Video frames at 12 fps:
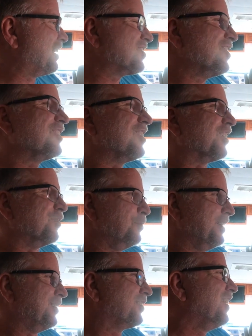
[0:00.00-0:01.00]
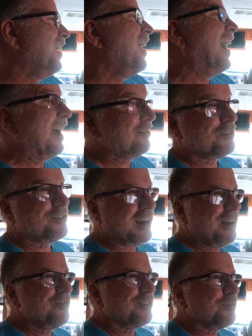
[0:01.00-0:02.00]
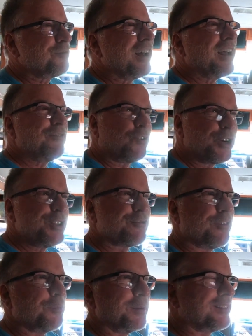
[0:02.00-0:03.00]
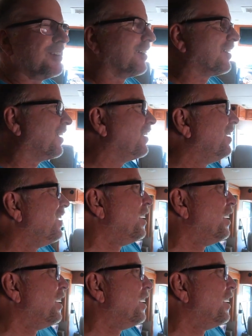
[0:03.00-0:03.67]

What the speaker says: I shouldn't call it beast. I've already driven Mathilda